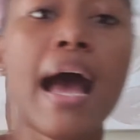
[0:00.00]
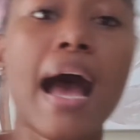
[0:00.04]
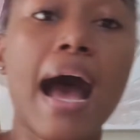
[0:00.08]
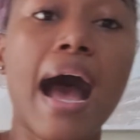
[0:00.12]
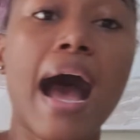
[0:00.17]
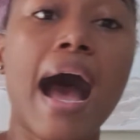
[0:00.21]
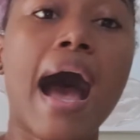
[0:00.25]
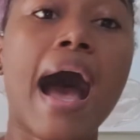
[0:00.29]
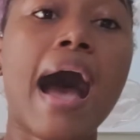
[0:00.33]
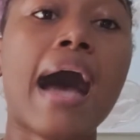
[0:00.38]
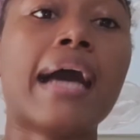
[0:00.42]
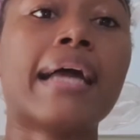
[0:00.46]

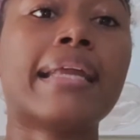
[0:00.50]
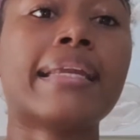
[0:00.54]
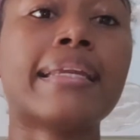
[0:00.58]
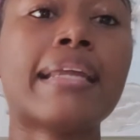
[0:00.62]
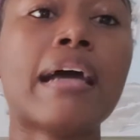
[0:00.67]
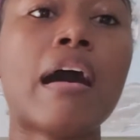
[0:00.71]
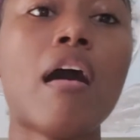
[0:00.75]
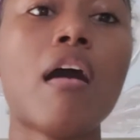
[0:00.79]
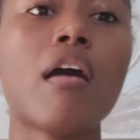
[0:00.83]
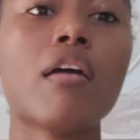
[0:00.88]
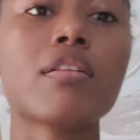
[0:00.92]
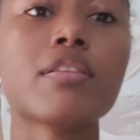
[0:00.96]
And
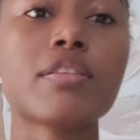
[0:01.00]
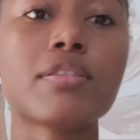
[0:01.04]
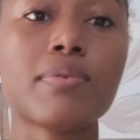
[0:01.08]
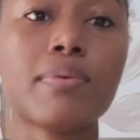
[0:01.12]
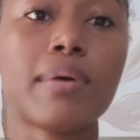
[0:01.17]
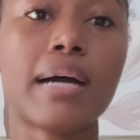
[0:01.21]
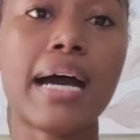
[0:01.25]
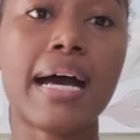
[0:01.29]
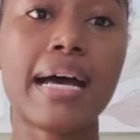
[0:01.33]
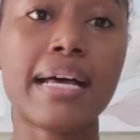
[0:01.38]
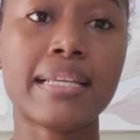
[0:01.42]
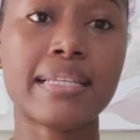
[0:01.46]
that also
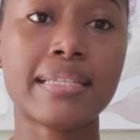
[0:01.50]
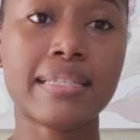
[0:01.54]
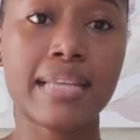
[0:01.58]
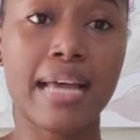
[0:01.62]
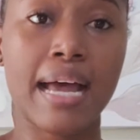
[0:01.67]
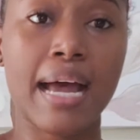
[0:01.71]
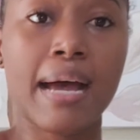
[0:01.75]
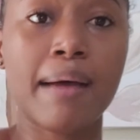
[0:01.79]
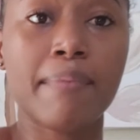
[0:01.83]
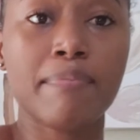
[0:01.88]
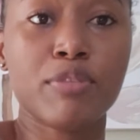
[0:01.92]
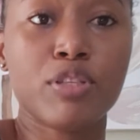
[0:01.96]
has
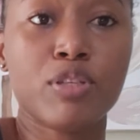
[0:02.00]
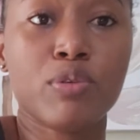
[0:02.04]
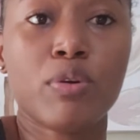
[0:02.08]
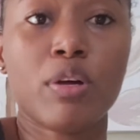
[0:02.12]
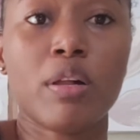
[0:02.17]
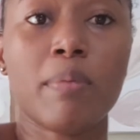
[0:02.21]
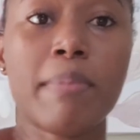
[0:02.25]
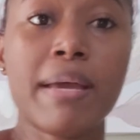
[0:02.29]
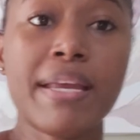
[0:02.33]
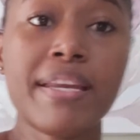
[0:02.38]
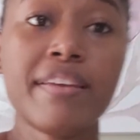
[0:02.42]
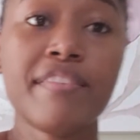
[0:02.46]

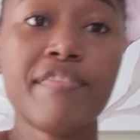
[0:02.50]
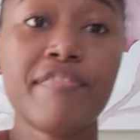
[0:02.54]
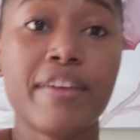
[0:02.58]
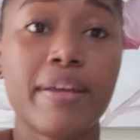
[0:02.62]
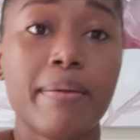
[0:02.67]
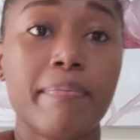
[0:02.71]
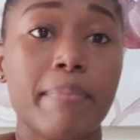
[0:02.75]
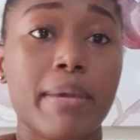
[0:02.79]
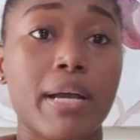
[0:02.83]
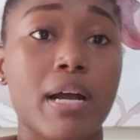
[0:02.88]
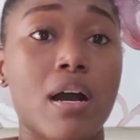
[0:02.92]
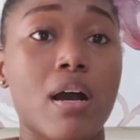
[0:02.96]
dual
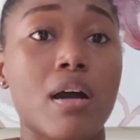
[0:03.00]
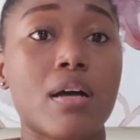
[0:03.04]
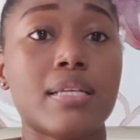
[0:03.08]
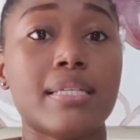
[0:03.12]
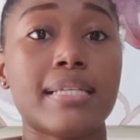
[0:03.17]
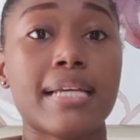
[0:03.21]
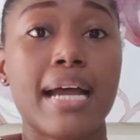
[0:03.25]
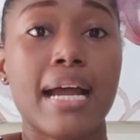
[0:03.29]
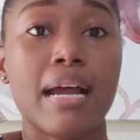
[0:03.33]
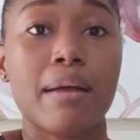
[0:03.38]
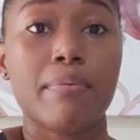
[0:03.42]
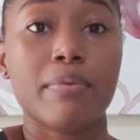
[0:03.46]
benefit, because
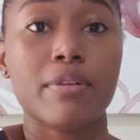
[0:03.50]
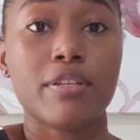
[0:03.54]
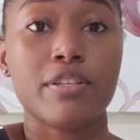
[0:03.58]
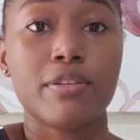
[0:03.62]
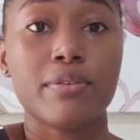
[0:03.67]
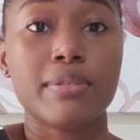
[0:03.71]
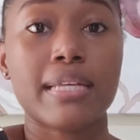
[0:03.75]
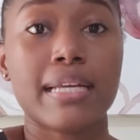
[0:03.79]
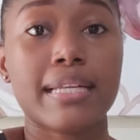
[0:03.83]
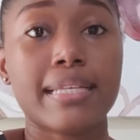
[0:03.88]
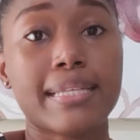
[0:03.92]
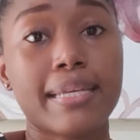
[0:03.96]
I will
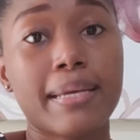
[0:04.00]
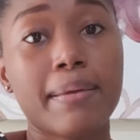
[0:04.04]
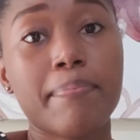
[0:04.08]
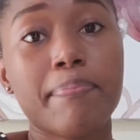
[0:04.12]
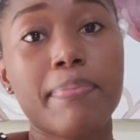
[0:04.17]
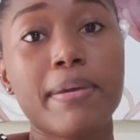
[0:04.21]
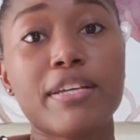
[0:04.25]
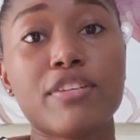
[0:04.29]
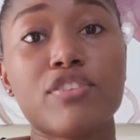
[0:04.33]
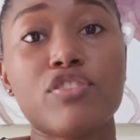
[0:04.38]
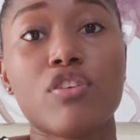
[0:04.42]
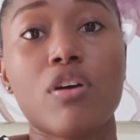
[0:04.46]
use that same
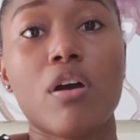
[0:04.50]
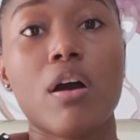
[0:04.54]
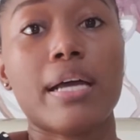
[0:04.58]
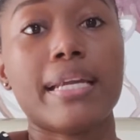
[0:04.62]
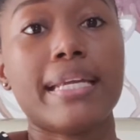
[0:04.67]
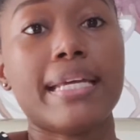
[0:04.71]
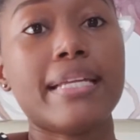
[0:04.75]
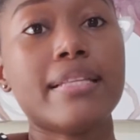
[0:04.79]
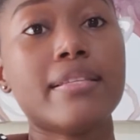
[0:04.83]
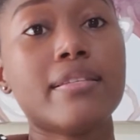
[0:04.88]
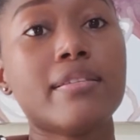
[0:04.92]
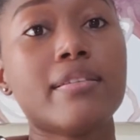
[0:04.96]
picture
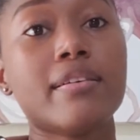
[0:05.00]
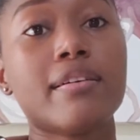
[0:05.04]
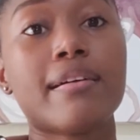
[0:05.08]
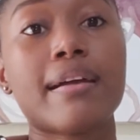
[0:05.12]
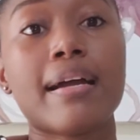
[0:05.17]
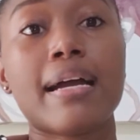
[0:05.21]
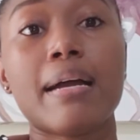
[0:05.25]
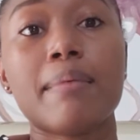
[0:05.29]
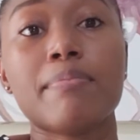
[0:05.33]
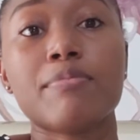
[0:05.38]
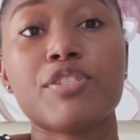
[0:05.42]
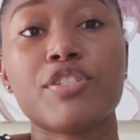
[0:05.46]
on
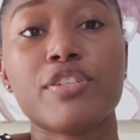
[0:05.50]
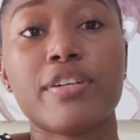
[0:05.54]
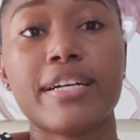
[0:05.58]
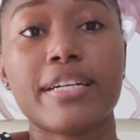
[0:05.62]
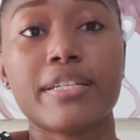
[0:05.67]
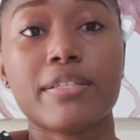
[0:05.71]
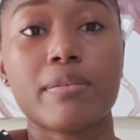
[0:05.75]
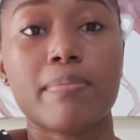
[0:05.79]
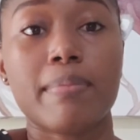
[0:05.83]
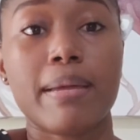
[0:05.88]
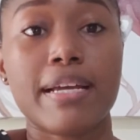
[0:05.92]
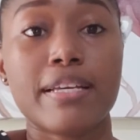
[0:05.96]
Instagram, share
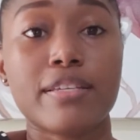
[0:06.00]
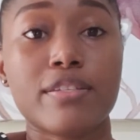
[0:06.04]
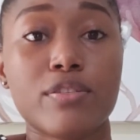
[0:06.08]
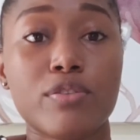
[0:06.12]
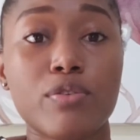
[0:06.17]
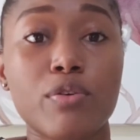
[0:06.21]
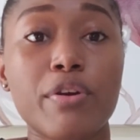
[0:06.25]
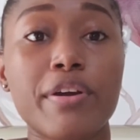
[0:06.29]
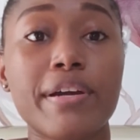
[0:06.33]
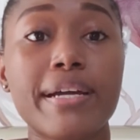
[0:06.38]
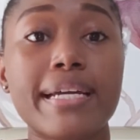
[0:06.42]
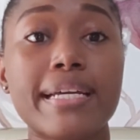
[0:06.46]
it to my
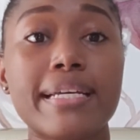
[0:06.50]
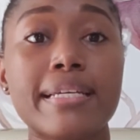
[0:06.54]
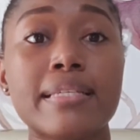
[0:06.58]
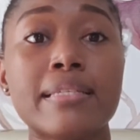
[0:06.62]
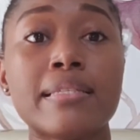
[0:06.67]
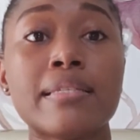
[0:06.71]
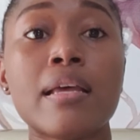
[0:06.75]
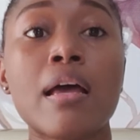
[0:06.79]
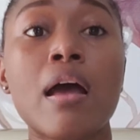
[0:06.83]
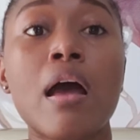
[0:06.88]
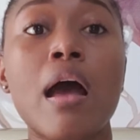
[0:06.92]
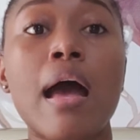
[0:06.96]

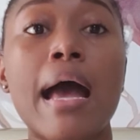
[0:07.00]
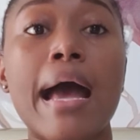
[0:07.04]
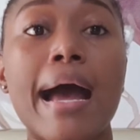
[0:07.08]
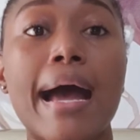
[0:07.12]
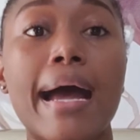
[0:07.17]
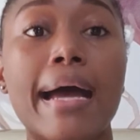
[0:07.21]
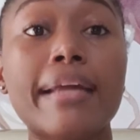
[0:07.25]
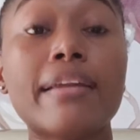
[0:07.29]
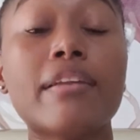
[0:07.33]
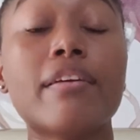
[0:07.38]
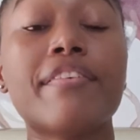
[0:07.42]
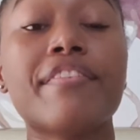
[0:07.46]
stories,
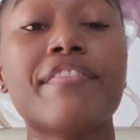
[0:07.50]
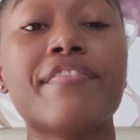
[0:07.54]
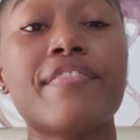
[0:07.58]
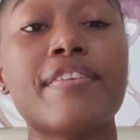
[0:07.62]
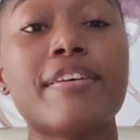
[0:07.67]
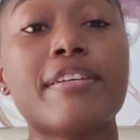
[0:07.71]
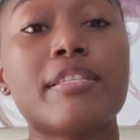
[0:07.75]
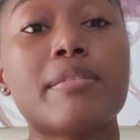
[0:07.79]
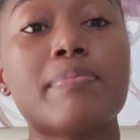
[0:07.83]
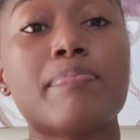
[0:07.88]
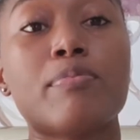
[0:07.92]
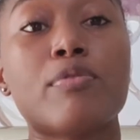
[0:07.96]
and on
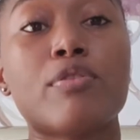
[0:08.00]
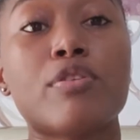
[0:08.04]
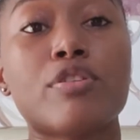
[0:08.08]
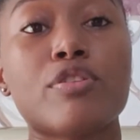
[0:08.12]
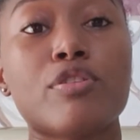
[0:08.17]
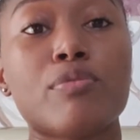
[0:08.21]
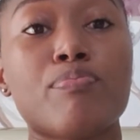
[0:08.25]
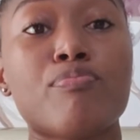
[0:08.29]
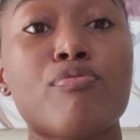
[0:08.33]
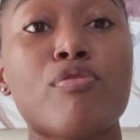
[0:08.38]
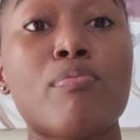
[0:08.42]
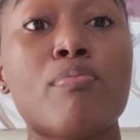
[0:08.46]
Facebook
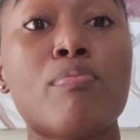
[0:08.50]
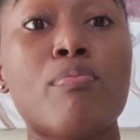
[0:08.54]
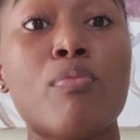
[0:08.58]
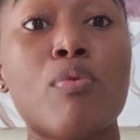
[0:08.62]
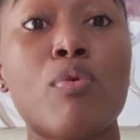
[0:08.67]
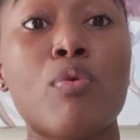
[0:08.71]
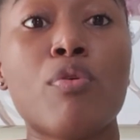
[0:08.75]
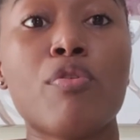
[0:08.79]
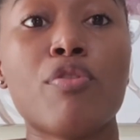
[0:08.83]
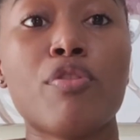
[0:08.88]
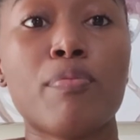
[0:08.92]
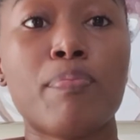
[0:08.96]
to
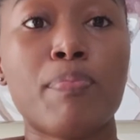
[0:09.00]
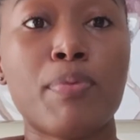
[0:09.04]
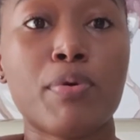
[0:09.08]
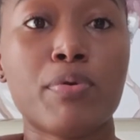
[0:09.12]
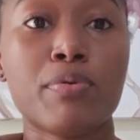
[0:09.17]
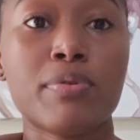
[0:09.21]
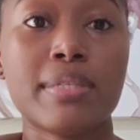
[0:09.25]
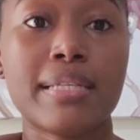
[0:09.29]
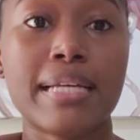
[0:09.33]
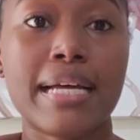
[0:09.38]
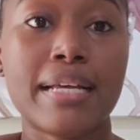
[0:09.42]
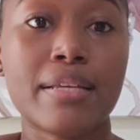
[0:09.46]
promote the
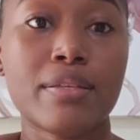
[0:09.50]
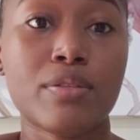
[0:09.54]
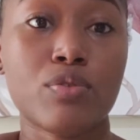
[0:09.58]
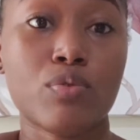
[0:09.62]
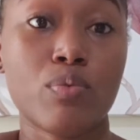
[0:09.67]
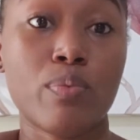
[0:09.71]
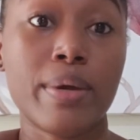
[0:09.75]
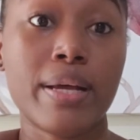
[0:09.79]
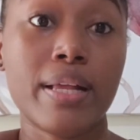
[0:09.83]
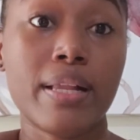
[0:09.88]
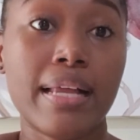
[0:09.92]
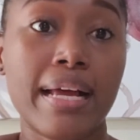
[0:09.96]
post as
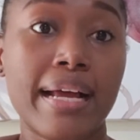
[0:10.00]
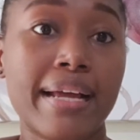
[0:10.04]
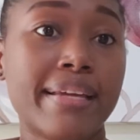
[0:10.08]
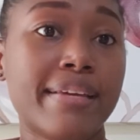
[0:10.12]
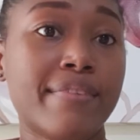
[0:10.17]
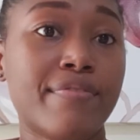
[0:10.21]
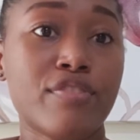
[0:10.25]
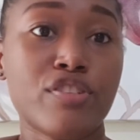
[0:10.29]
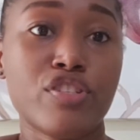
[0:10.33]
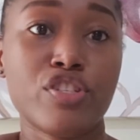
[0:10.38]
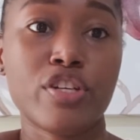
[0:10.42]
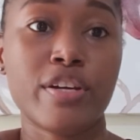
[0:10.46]
well. I
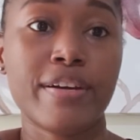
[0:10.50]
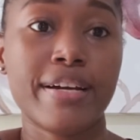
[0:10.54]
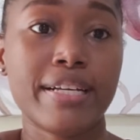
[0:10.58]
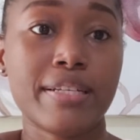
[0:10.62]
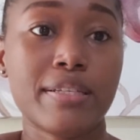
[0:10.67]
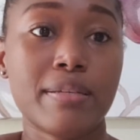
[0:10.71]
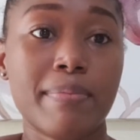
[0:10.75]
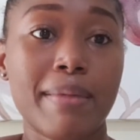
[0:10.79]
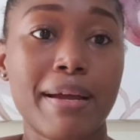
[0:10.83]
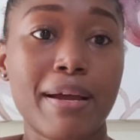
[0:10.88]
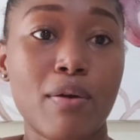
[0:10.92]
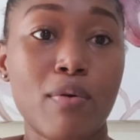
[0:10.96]
even share it
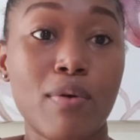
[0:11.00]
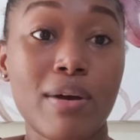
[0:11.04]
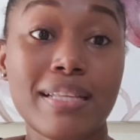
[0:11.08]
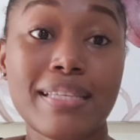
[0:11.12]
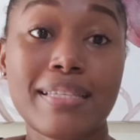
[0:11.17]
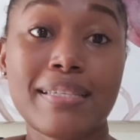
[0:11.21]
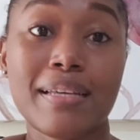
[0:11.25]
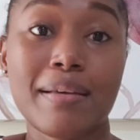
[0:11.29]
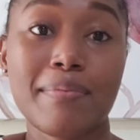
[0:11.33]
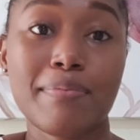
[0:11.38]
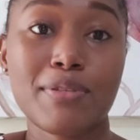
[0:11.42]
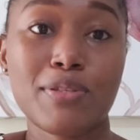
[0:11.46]
to my
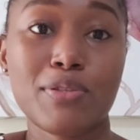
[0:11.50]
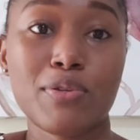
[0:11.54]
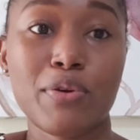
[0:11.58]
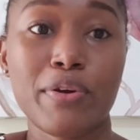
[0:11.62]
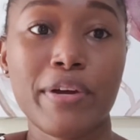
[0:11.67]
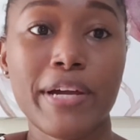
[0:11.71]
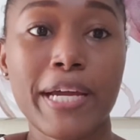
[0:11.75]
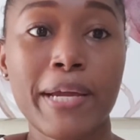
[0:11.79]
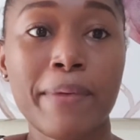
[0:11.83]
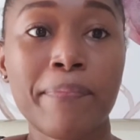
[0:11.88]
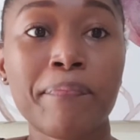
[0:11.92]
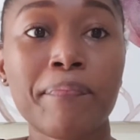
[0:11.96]
WhatsApp
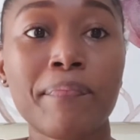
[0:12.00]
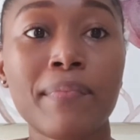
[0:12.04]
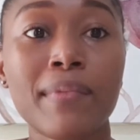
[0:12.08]
story.